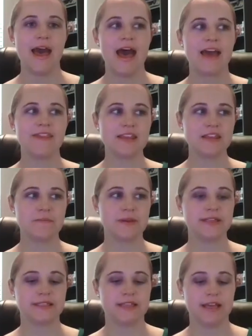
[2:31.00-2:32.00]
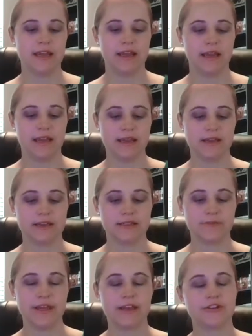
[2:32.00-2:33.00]
I think the biggest thing is
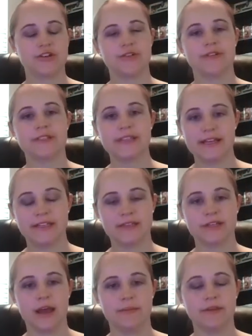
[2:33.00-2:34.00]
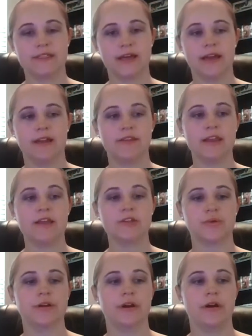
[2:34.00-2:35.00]
making sure you set some time aside. I think it's
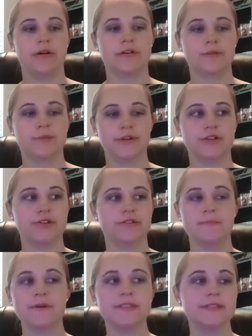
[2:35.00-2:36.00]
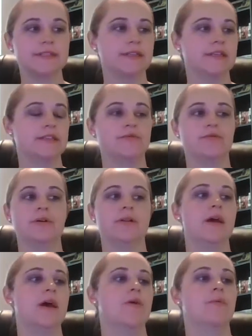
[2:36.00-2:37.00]
really hard, especially during busy season
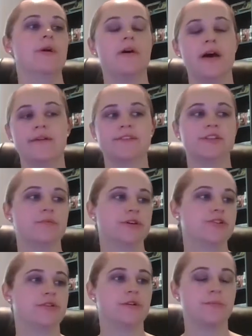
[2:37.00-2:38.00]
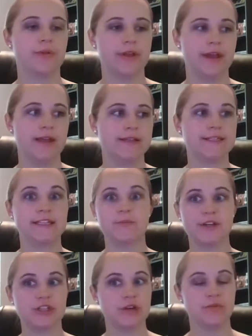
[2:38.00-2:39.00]
when we all have so much on our plates, and
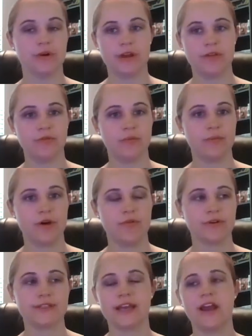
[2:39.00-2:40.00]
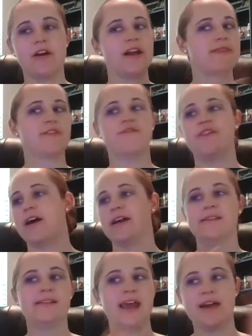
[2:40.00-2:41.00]
especially working remote, when it's like, all right, they're
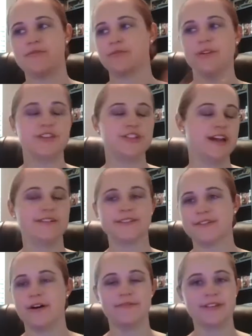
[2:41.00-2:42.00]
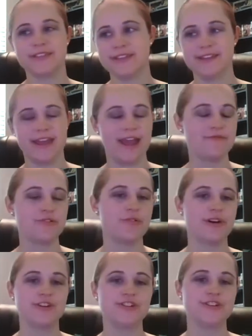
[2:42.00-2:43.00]
fine. They haven't reached out, so obviously they have no
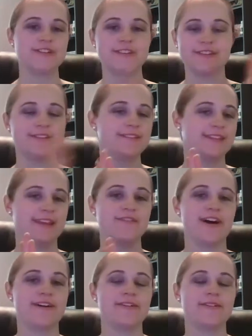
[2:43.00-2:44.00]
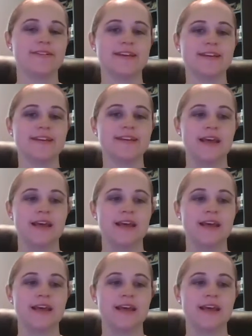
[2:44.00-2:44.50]
questions and they've got all this.